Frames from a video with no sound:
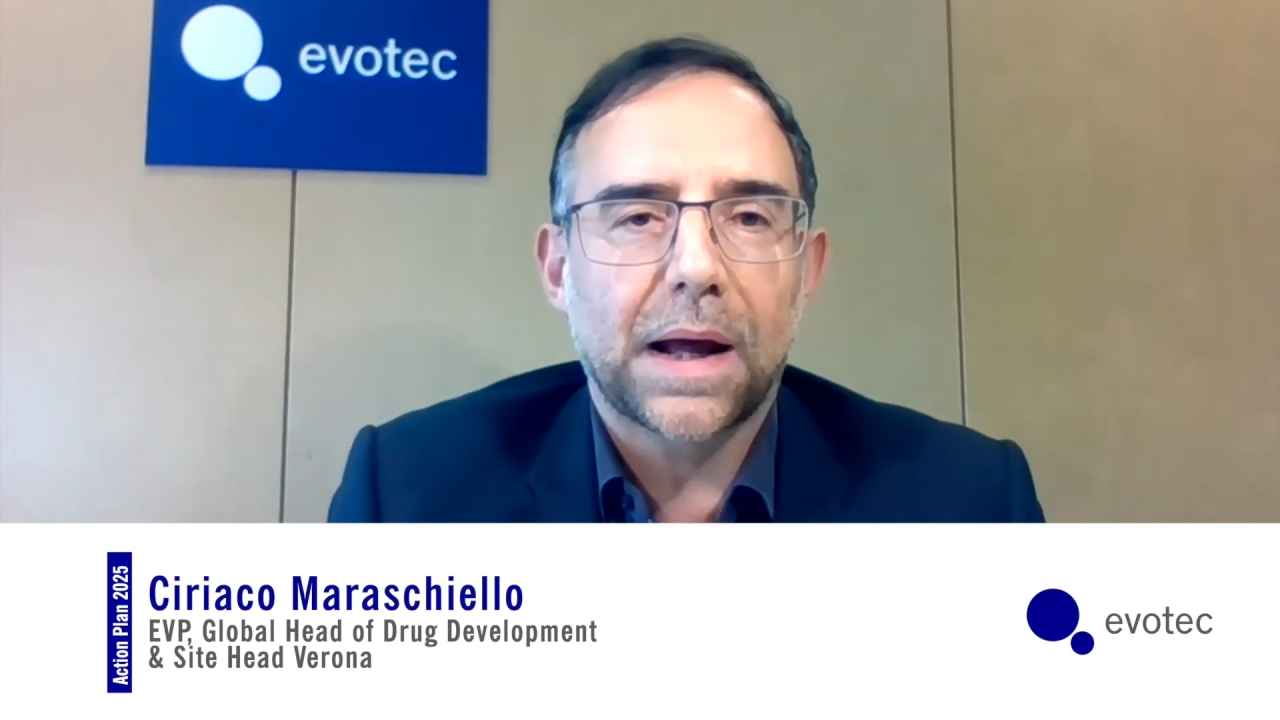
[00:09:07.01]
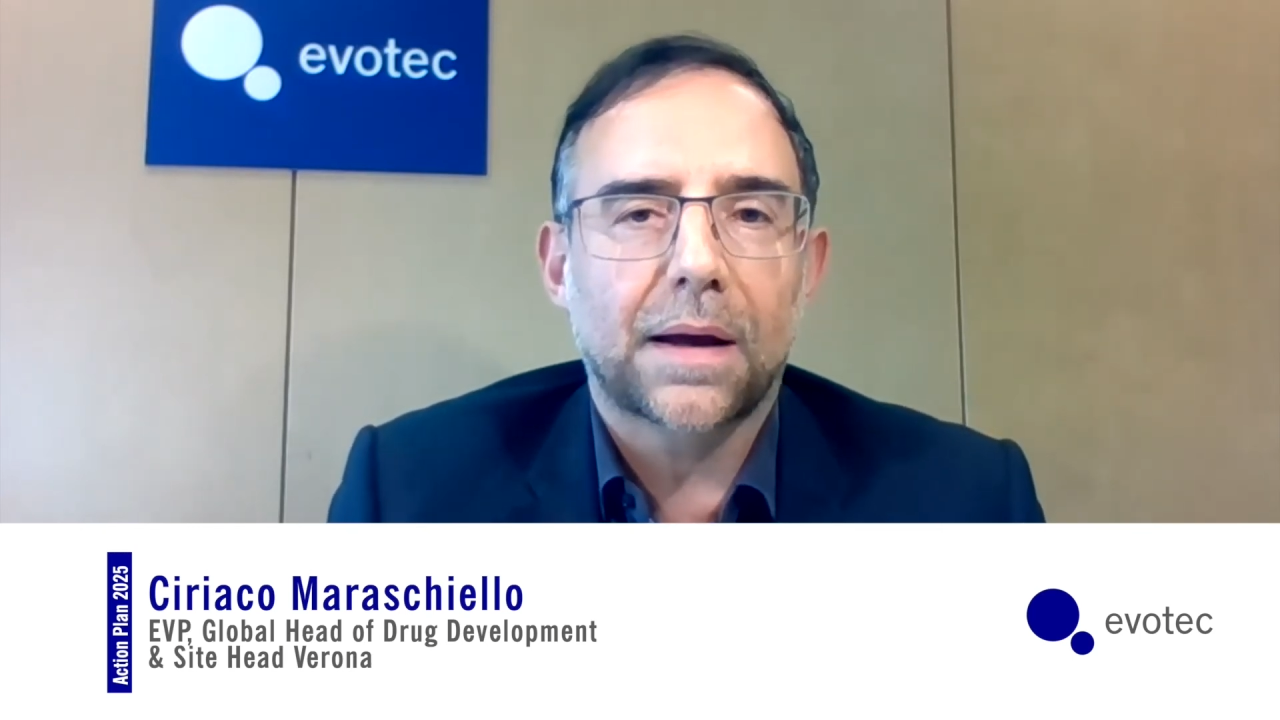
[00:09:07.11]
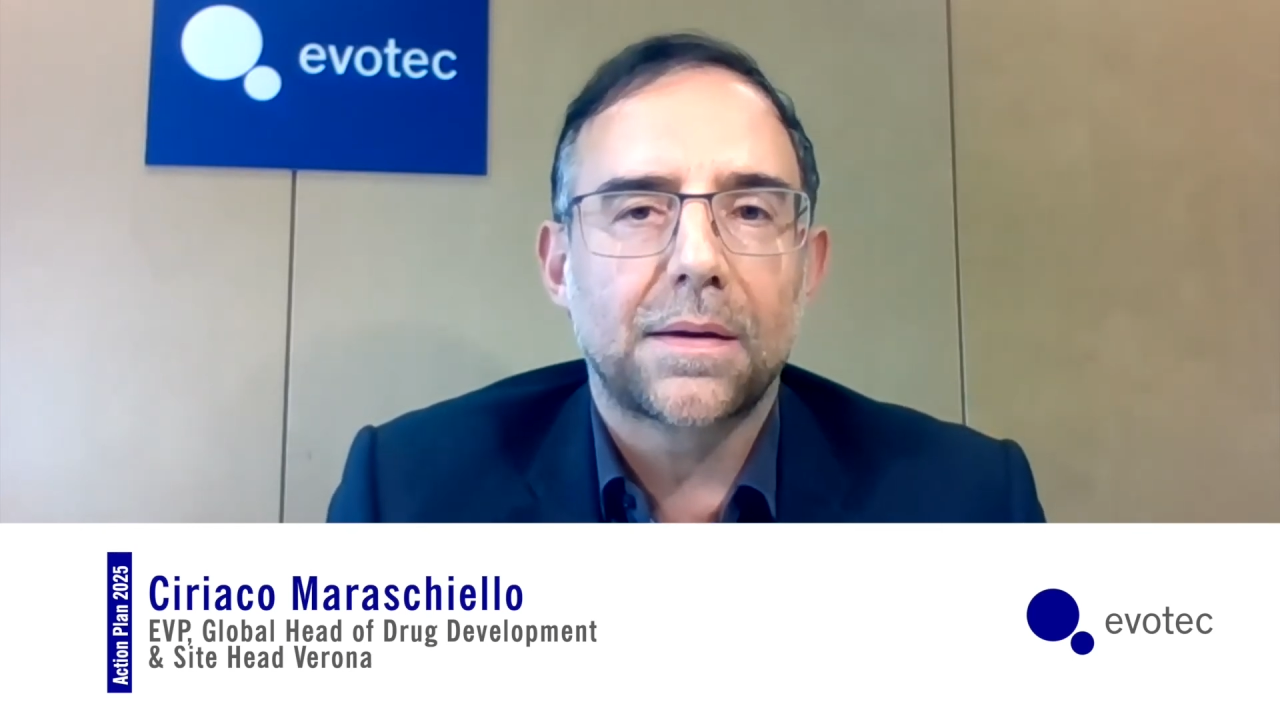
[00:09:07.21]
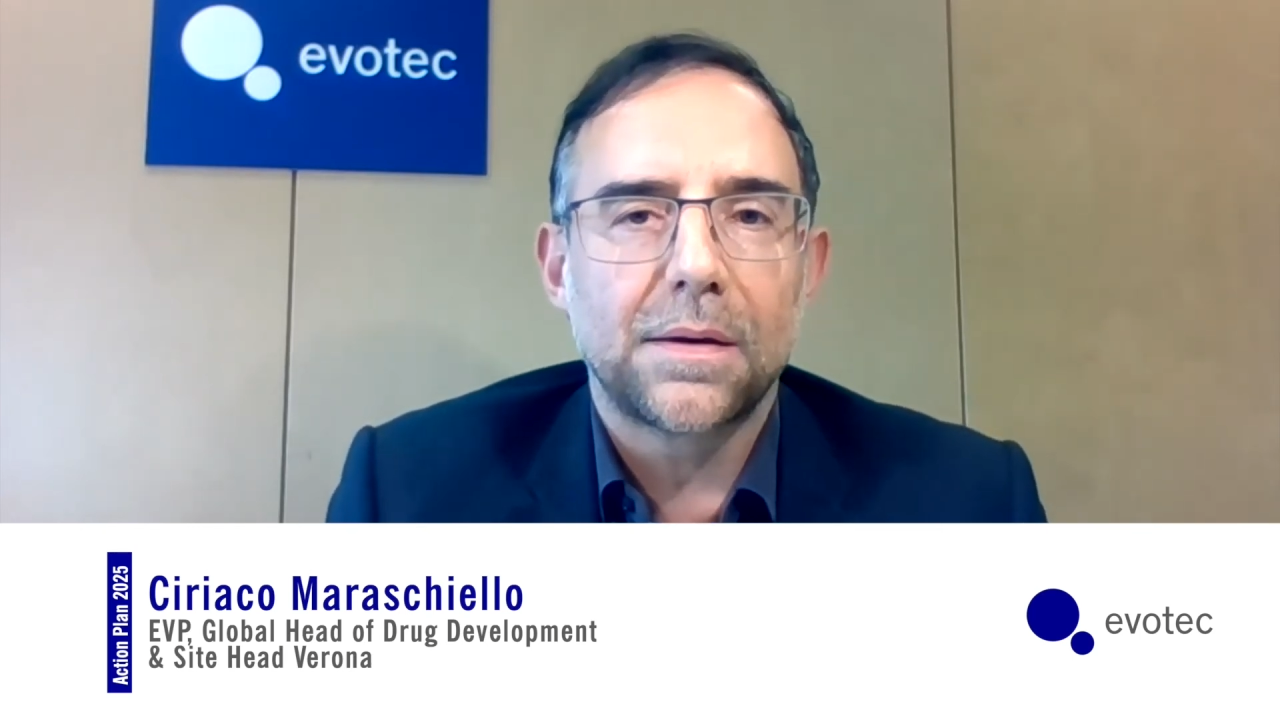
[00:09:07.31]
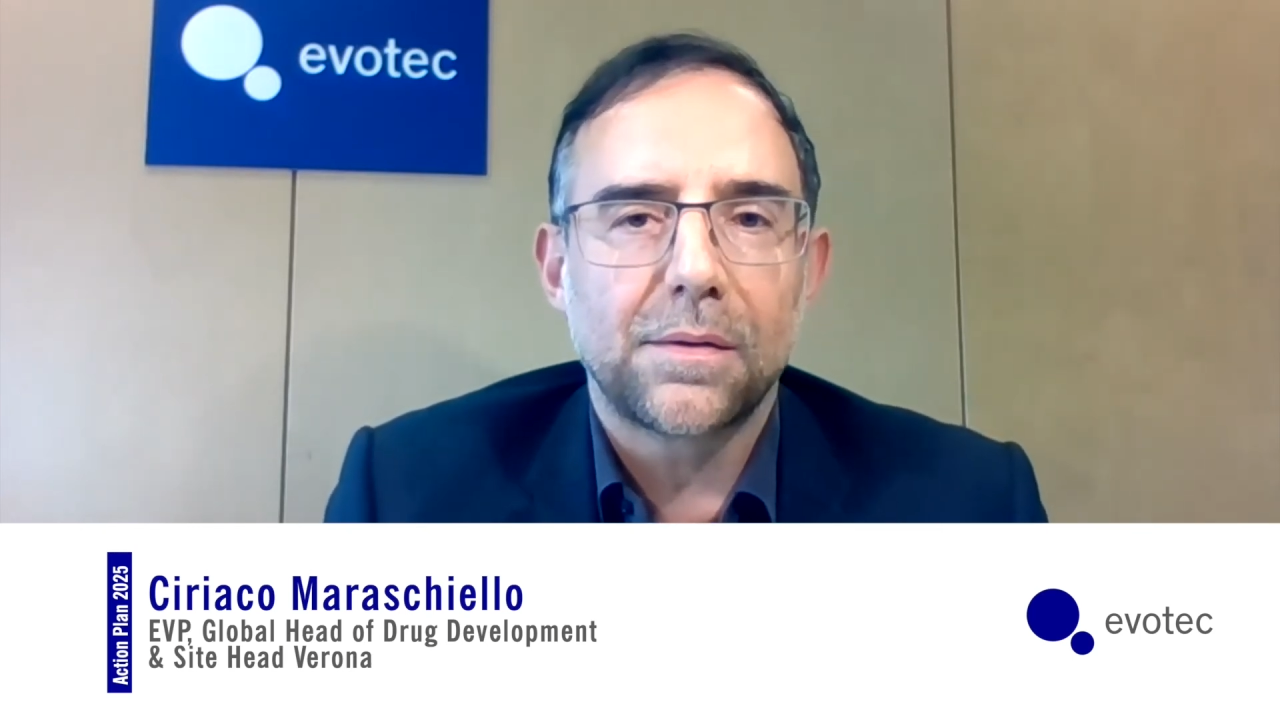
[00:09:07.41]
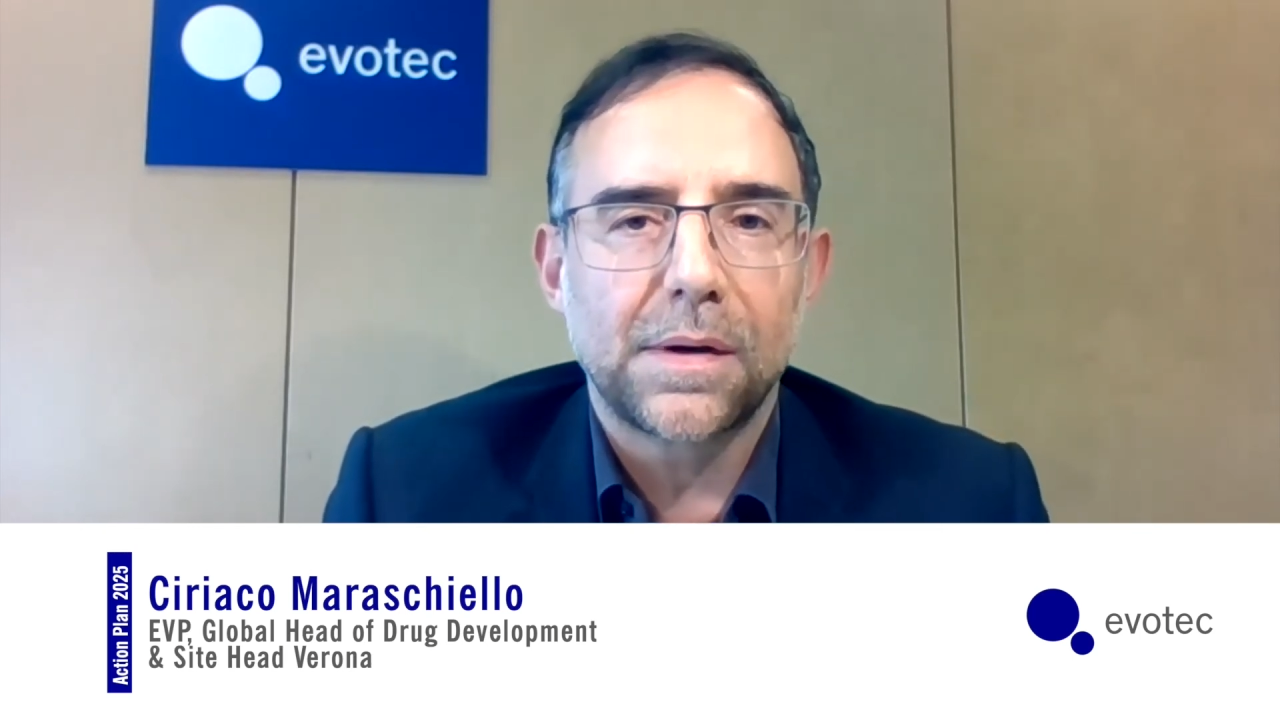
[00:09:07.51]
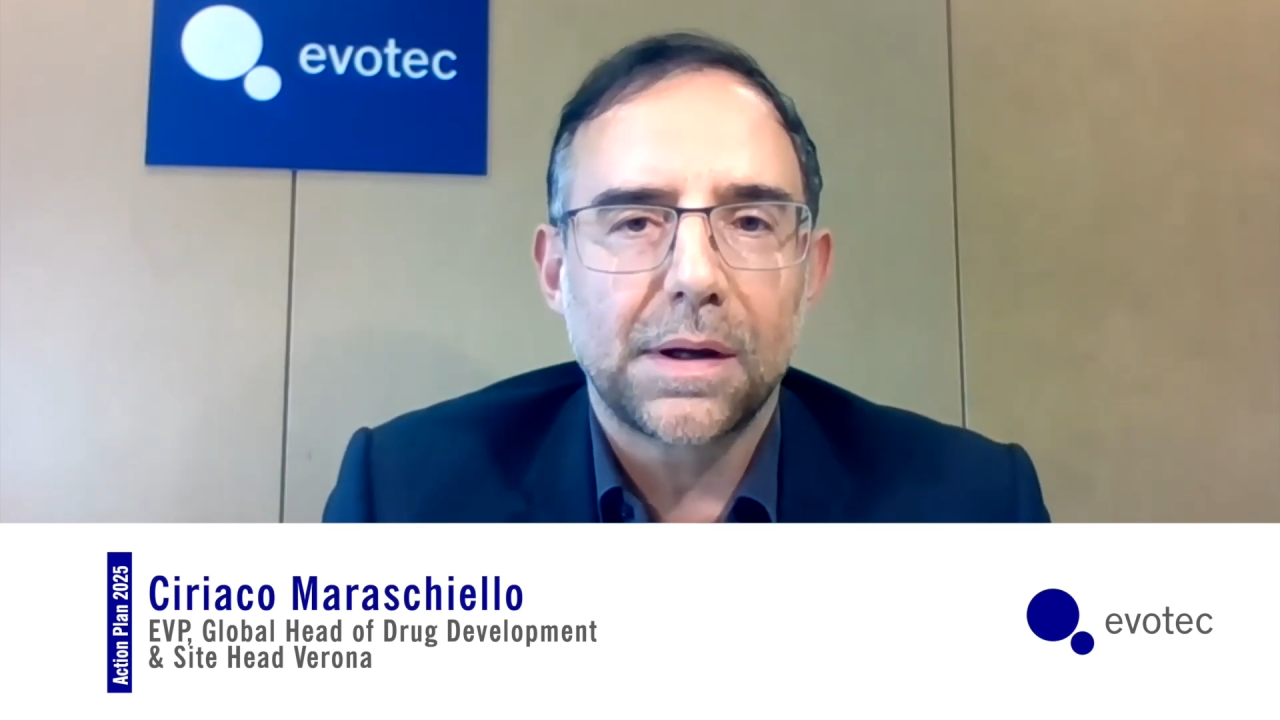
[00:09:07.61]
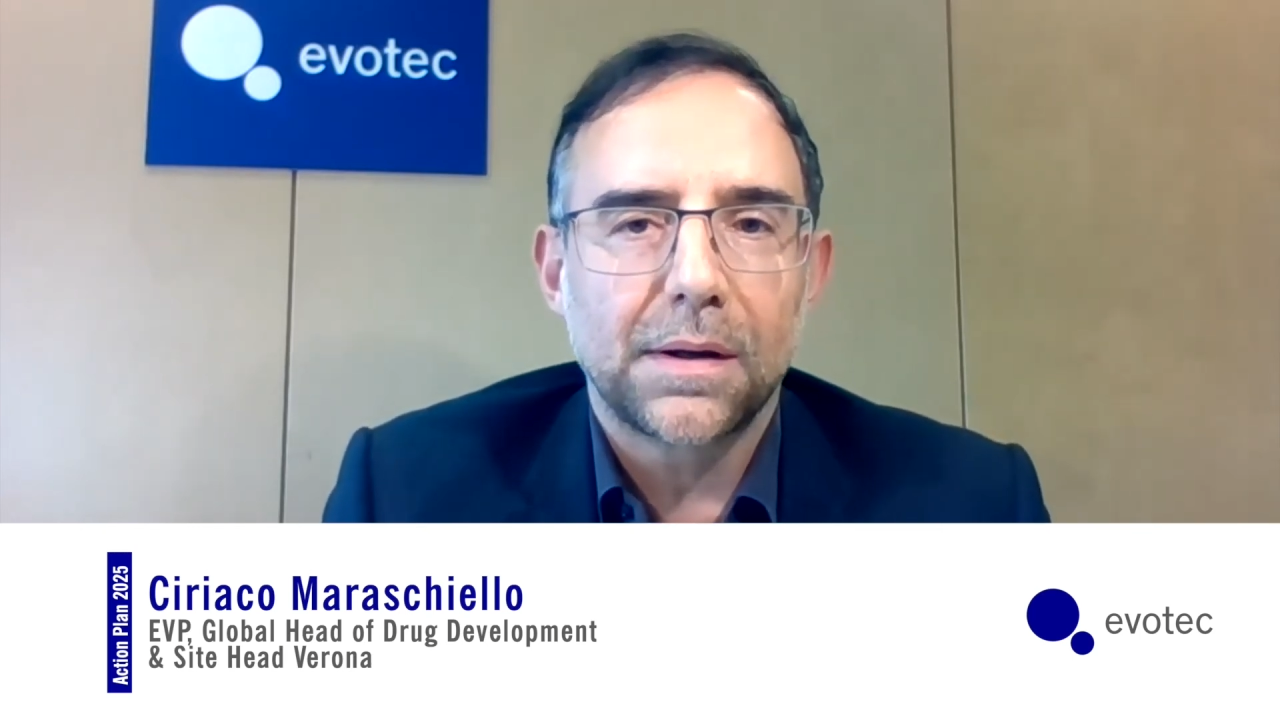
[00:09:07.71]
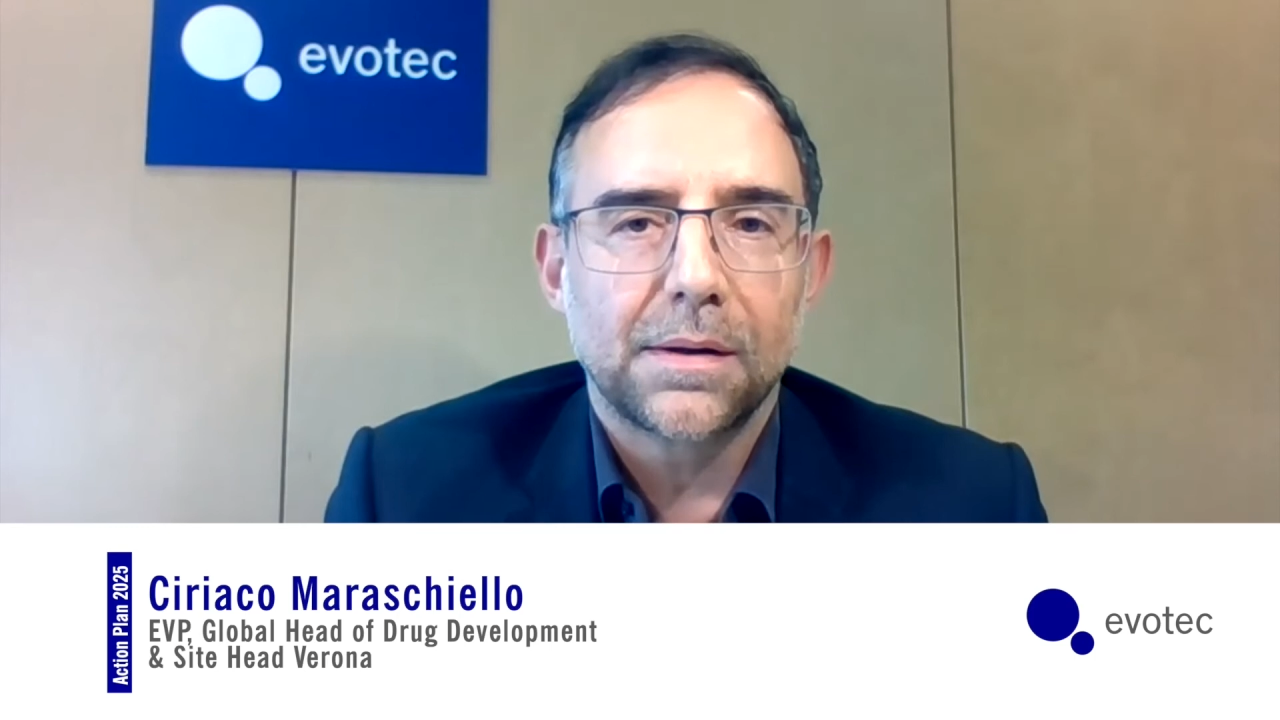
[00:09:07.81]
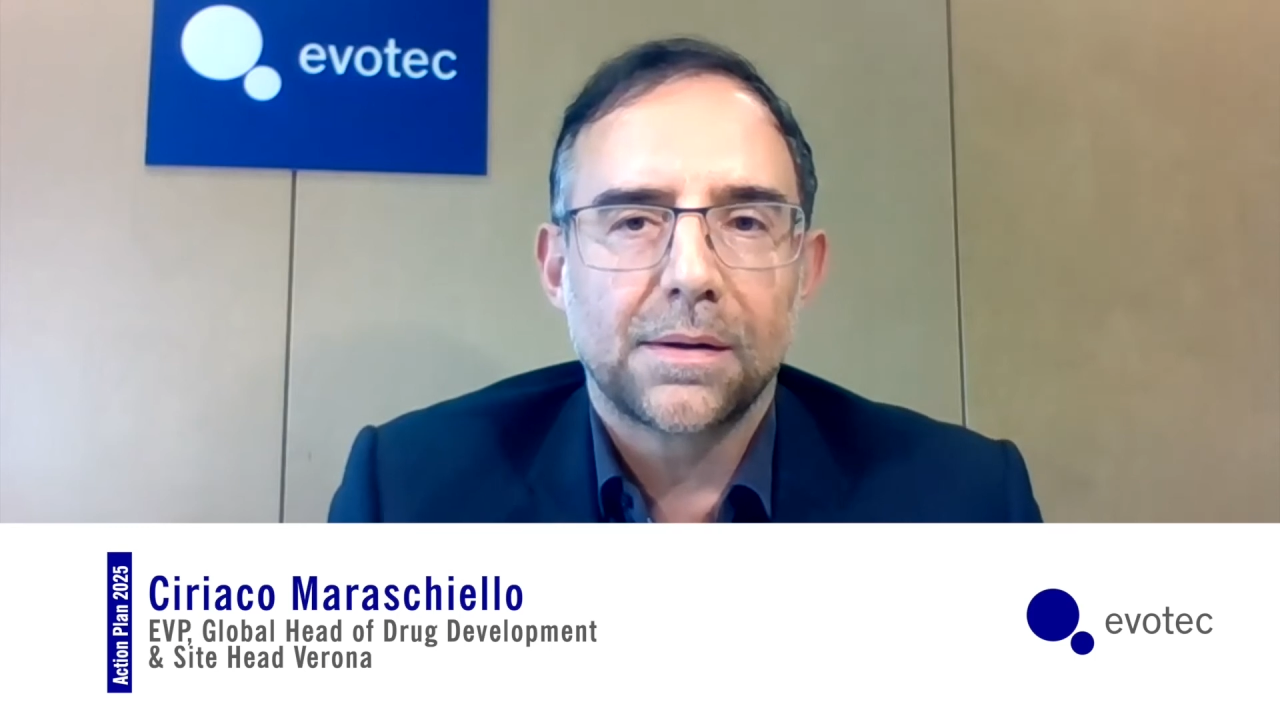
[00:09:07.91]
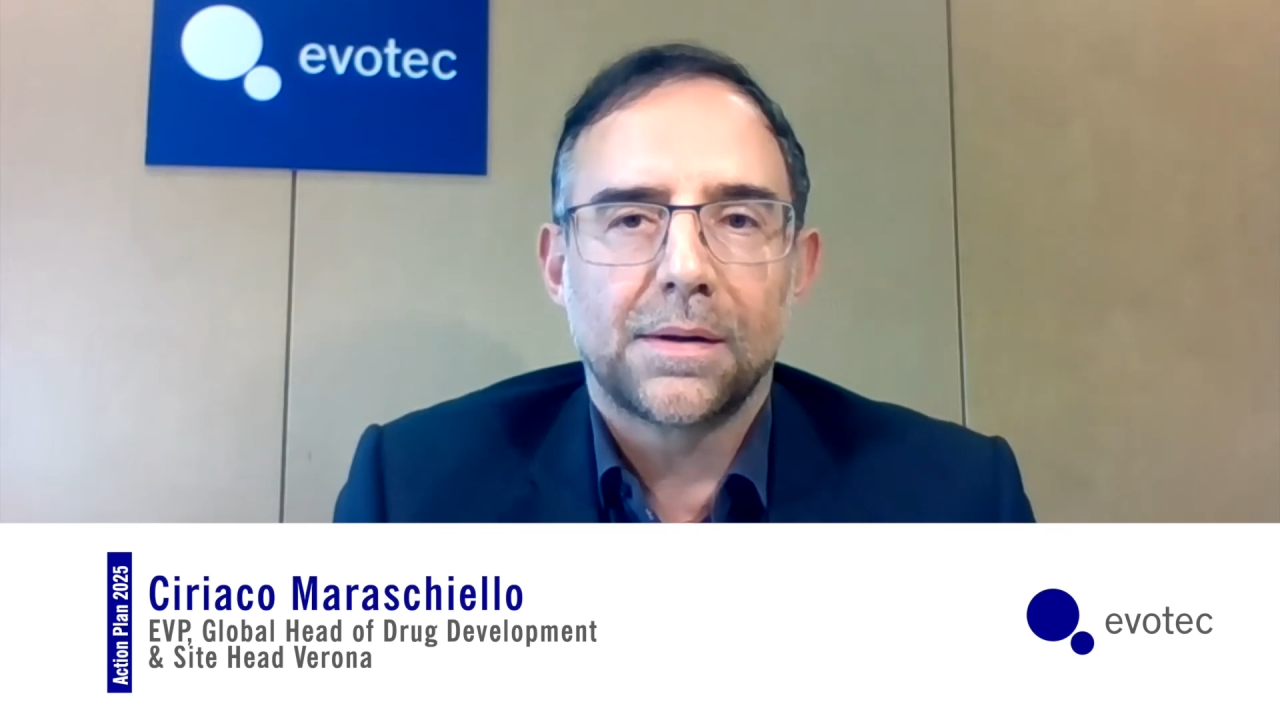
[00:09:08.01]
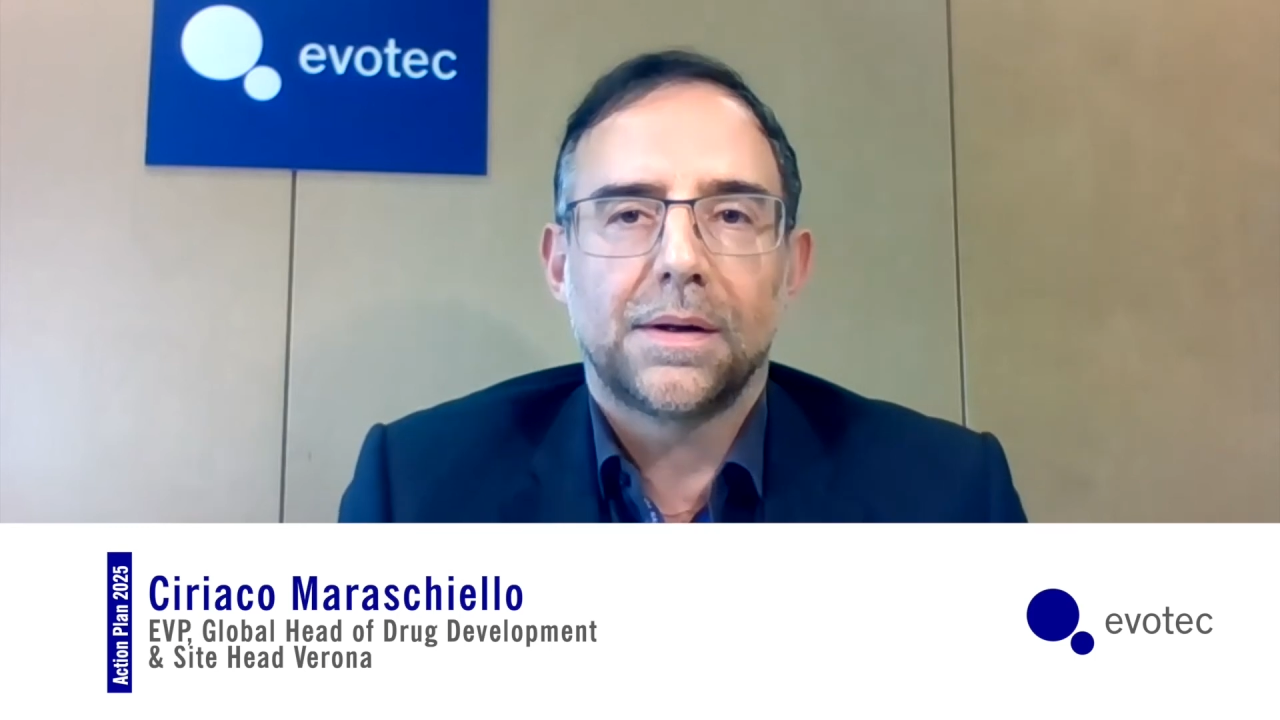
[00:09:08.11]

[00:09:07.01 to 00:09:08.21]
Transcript: actively